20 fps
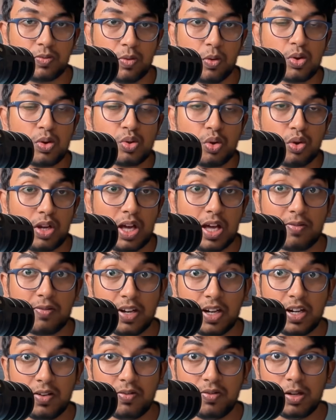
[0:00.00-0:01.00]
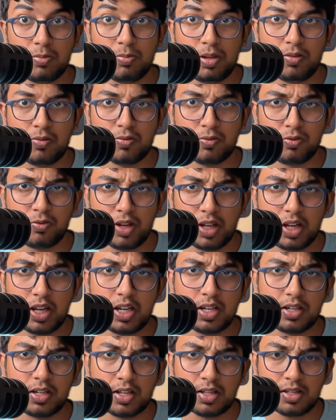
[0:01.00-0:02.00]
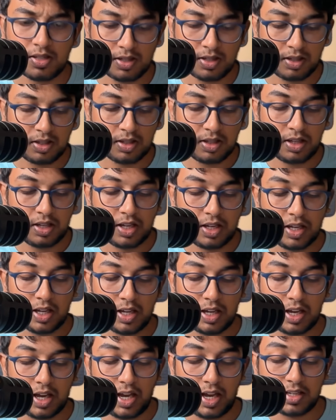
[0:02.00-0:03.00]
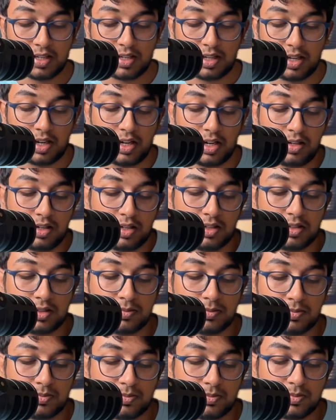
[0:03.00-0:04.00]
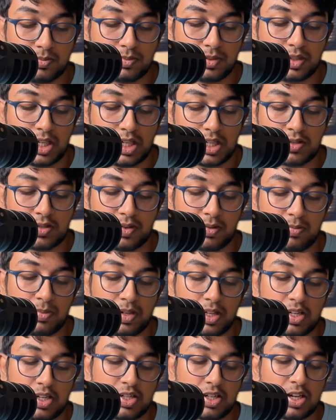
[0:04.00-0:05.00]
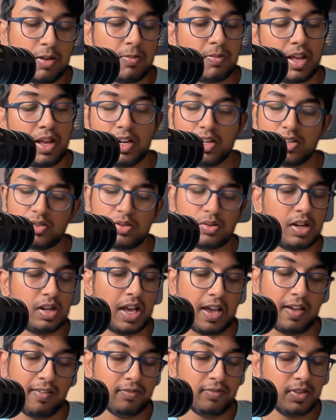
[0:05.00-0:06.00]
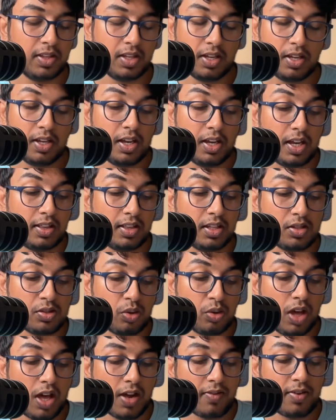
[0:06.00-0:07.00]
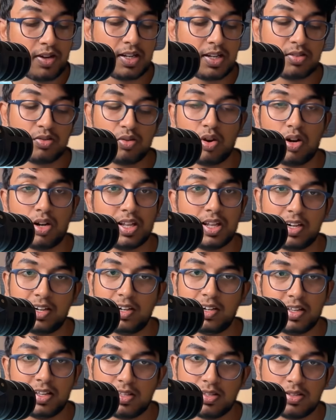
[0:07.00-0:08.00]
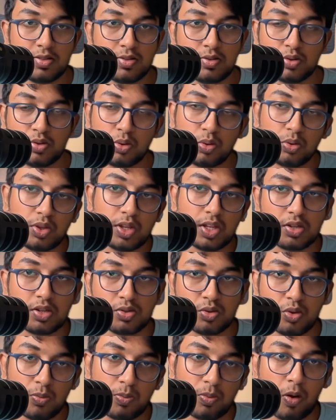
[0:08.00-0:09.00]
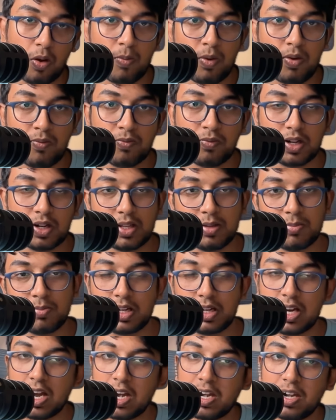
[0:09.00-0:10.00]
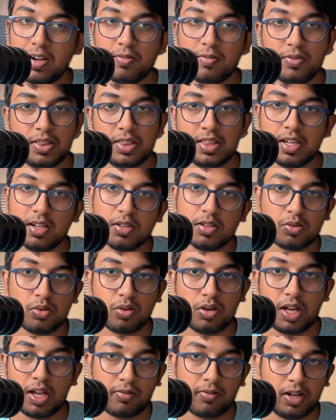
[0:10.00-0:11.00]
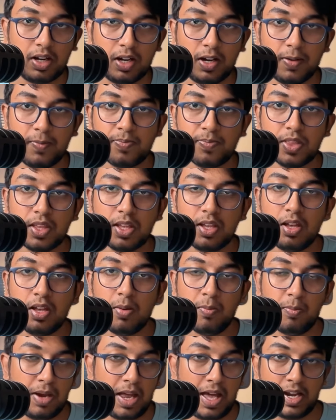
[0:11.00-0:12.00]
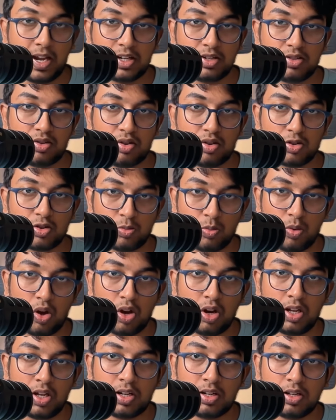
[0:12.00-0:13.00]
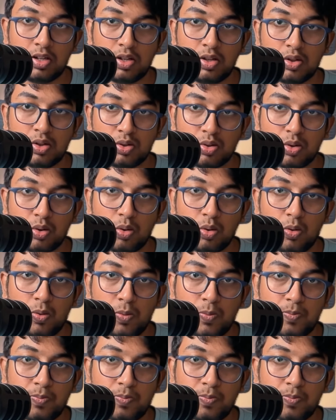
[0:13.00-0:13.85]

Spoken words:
solar wind will be very intense, and dust from terrestrial planets you will have. And then solar wind is not that intense, so there is no problem for them regard with the solar wind. Planets are smaller, so